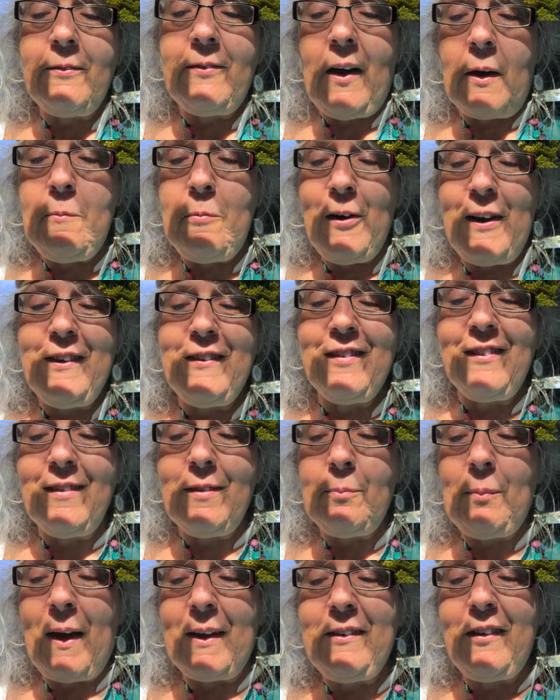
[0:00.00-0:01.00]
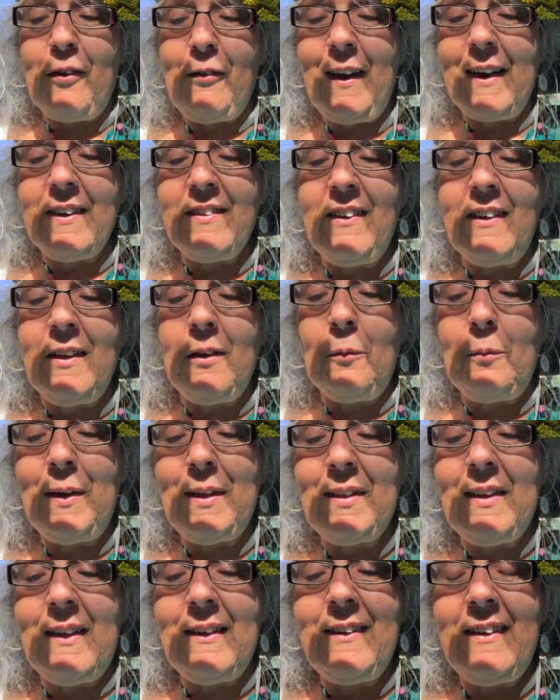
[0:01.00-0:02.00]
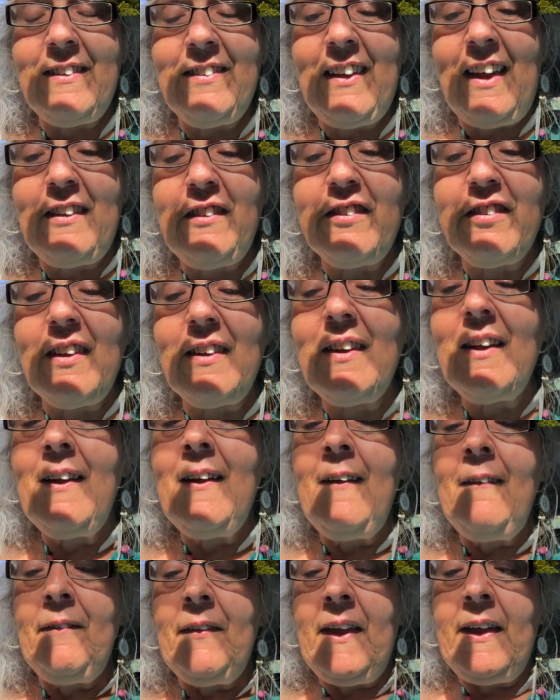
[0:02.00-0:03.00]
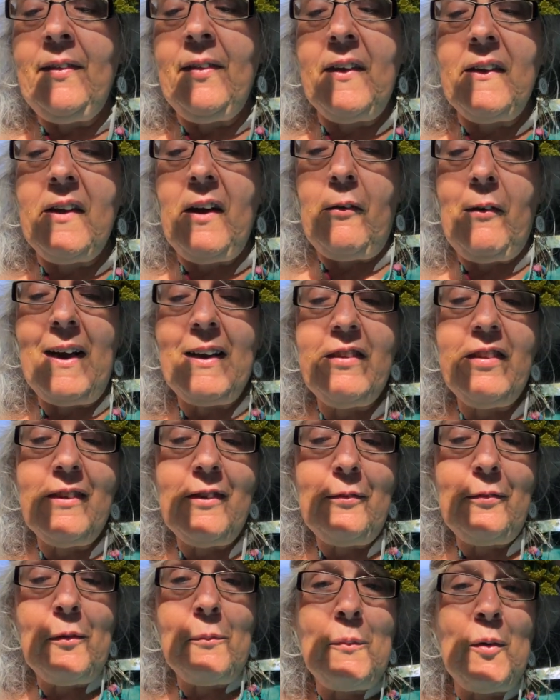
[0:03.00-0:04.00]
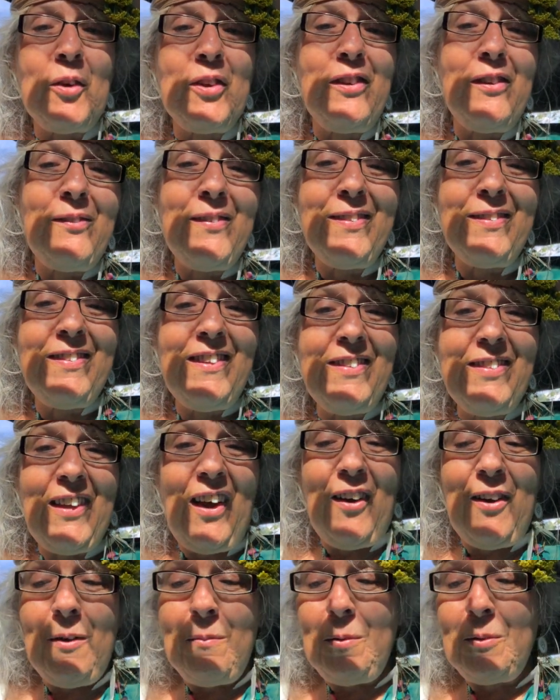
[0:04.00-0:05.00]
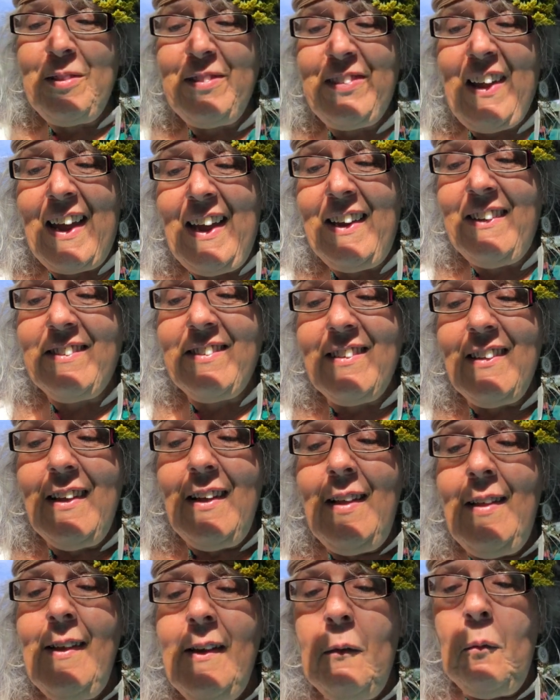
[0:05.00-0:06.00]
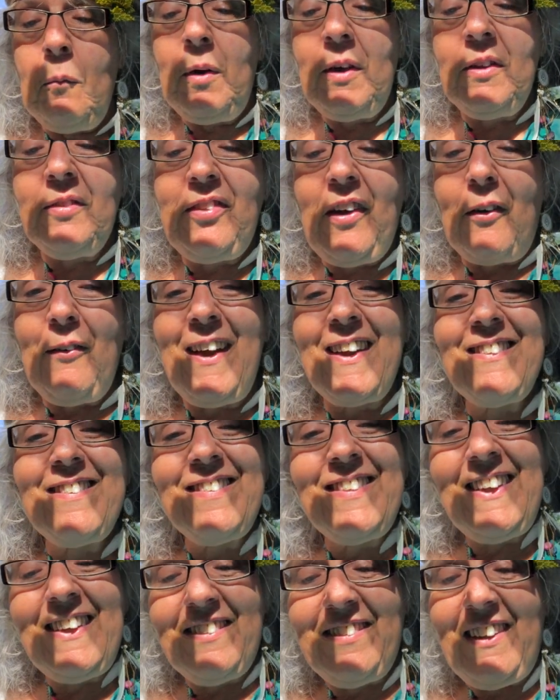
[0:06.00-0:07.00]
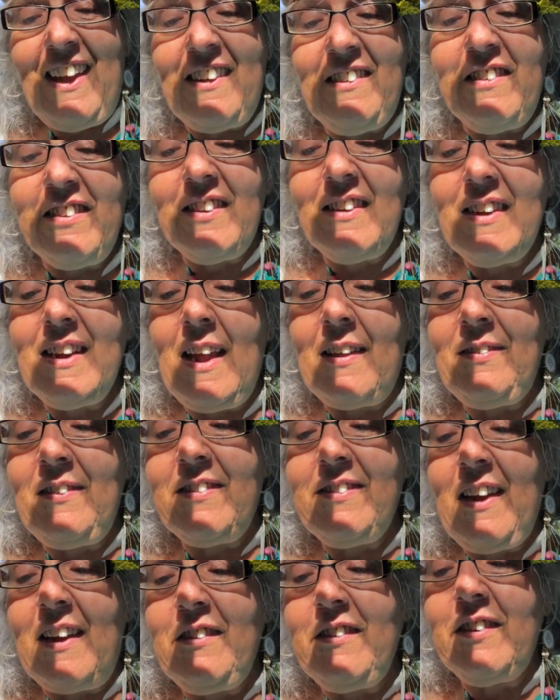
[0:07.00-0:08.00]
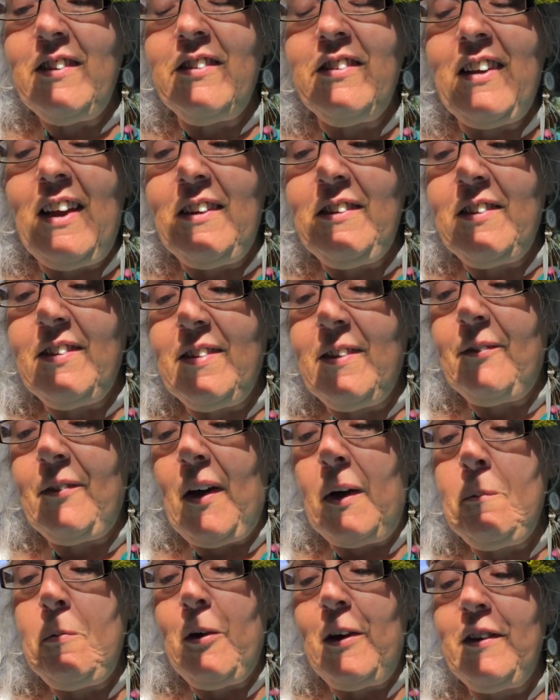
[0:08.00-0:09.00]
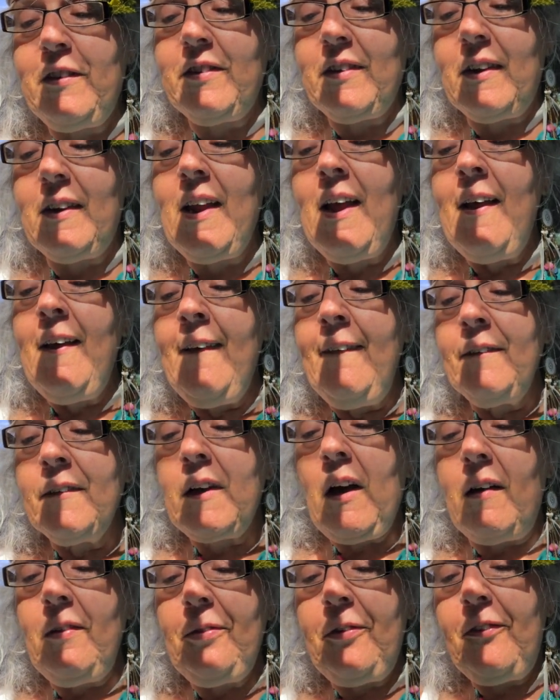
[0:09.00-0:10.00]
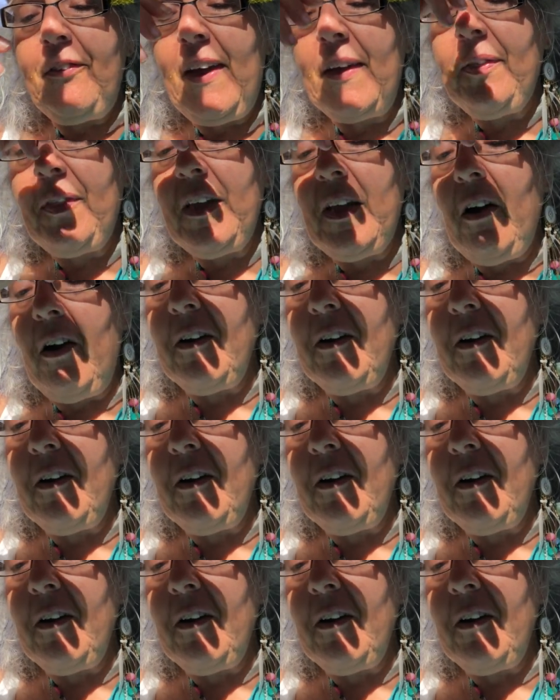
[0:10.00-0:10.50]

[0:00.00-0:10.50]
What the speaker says: vibrations by directing your will and attention in the direction of a more desirable state. Will directs the attention, and attention changes the vibration. Cultivate the